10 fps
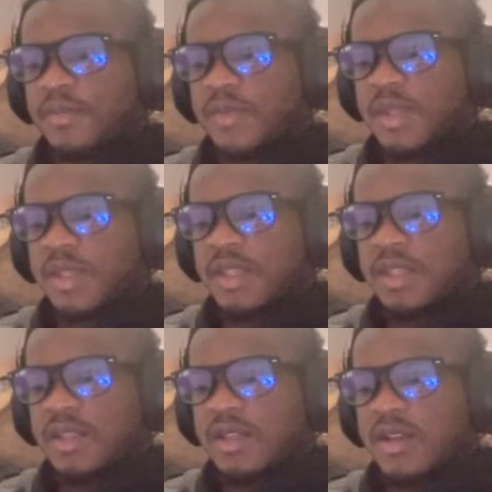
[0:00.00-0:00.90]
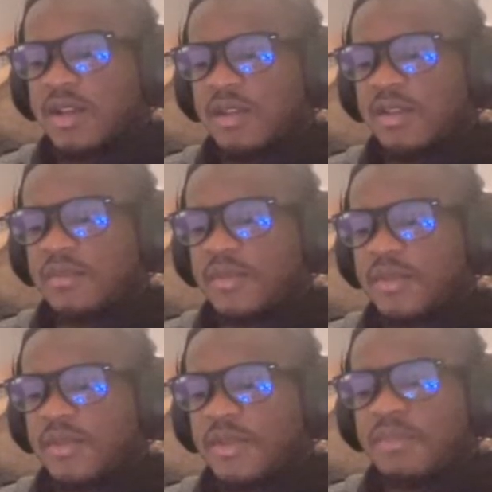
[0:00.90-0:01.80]
He took Colin
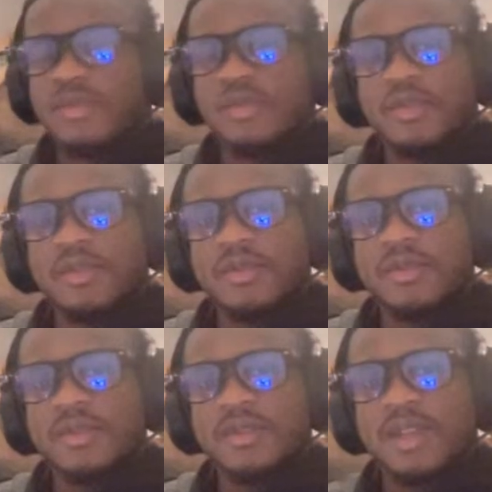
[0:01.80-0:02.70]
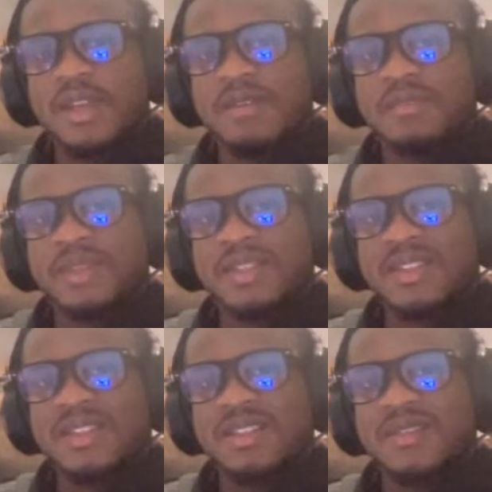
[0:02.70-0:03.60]
Murray Boyles at pick
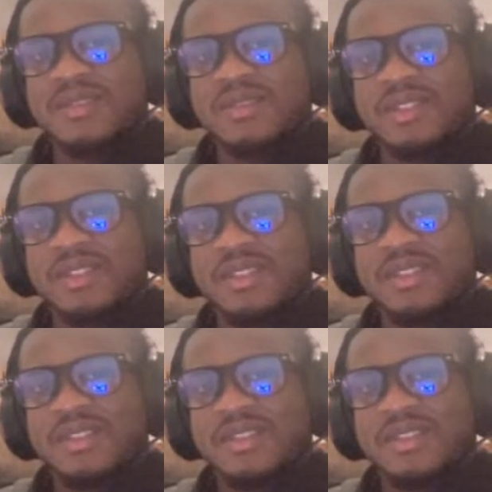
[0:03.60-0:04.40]
10. I don't know who that is.